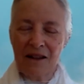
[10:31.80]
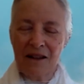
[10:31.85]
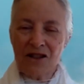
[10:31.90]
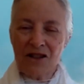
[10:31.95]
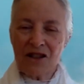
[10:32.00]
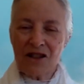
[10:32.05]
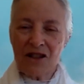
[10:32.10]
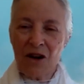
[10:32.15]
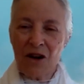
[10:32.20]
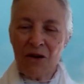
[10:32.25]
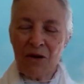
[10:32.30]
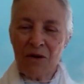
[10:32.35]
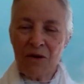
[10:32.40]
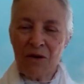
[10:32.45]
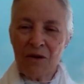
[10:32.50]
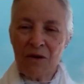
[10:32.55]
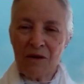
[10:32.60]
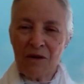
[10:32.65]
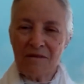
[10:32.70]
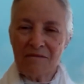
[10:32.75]

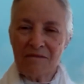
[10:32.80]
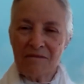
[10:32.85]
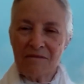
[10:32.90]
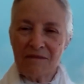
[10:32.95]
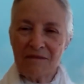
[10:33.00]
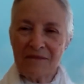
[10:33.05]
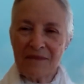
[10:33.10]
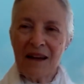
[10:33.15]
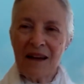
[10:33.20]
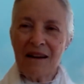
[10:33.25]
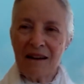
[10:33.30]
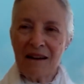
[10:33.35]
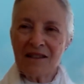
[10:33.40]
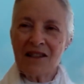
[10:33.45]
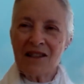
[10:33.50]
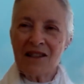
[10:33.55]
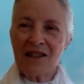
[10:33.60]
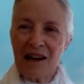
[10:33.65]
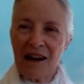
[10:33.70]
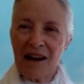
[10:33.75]
so, yeah, I
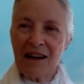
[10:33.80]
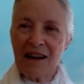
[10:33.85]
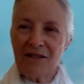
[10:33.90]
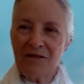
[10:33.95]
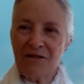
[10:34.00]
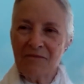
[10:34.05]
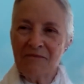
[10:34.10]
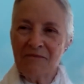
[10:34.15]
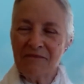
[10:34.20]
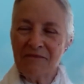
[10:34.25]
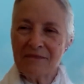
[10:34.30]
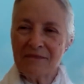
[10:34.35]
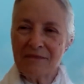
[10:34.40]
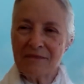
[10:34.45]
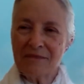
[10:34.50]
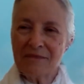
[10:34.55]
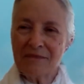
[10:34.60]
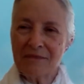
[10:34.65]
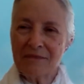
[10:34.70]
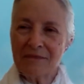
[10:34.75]
stayed
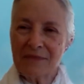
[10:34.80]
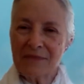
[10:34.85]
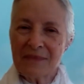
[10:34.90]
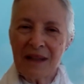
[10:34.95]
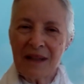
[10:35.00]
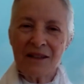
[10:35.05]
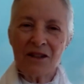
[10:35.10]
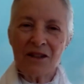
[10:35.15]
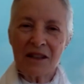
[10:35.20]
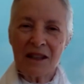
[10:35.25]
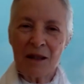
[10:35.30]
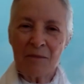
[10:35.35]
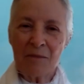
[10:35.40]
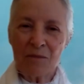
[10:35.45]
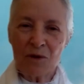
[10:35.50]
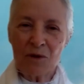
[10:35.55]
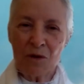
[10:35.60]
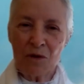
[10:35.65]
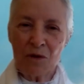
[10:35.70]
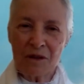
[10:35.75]
and I
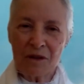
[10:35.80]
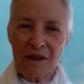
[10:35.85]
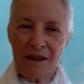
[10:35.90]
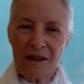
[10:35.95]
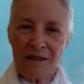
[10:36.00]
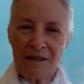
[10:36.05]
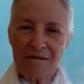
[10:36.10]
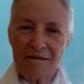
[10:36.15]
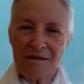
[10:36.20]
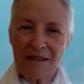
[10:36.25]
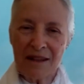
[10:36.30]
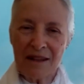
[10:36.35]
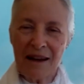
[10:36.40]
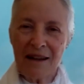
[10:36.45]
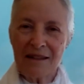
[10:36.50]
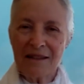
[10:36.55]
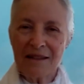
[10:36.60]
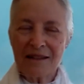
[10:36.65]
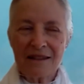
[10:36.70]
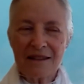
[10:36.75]
kept talking,
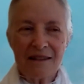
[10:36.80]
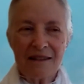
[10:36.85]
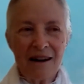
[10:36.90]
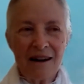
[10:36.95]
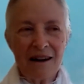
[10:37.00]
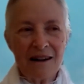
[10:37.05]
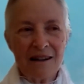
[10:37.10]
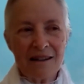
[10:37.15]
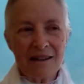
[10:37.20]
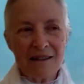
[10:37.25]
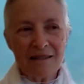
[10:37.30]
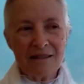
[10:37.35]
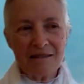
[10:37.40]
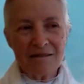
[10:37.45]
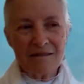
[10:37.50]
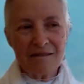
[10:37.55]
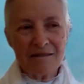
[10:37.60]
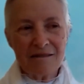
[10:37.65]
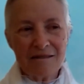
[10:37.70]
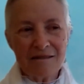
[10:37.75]
and I
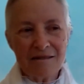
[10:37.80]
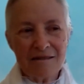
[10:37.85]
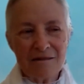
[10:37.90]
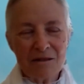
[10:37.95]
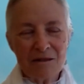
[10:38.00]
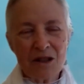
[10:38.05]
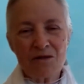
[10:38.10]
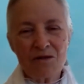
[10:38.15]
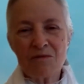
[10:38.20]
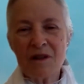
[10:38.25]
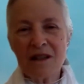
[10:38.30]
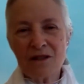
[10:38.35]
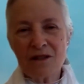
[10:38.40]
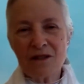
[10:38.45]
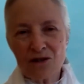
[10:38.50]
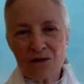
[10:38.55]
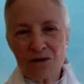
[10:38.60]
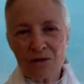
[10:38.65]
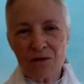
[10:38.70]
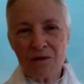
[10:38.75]
was
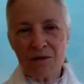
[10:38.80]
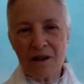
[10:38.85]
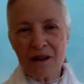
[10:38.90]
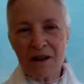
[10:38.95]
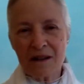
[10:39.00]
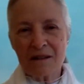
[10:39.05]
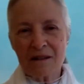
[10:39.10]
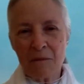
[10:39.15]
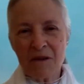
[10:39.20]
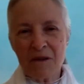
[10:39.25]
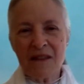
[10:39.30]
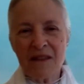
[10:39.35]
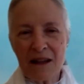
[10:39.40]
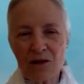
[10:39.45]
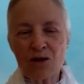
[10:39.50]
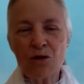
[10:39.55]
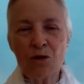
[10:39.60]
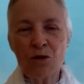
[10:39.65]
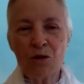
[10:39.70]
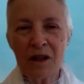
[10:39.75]
reassuring. I mean, that
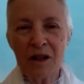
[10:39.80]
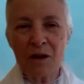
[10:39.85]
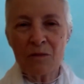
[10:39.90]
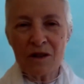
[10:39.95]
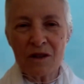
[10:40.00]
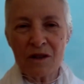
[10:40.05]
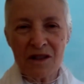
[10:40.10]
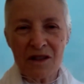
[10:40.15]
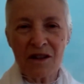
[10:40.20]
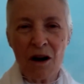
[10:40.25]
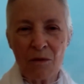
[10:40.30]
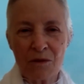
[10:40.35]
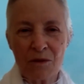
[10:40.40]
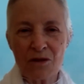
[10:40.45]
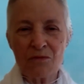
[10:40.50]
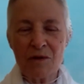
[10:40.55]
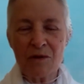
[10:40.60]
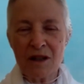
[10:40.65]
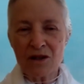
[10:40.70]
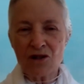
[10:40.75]
talking was that I
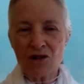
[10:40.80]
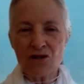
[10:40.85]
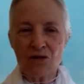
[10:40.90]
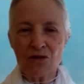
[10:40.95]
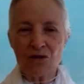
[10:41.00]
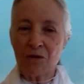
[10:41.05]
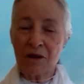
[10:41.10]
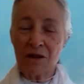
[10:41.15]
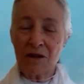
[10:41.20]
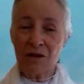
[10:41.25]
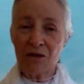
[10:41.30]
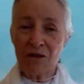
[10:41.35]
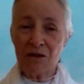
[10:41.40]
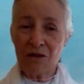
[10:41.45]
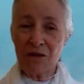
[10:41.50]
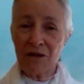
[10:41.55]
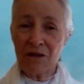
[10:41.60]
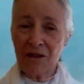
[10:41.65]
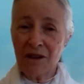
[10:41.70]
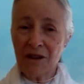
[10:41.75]
was reassuring
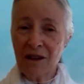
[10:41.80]
her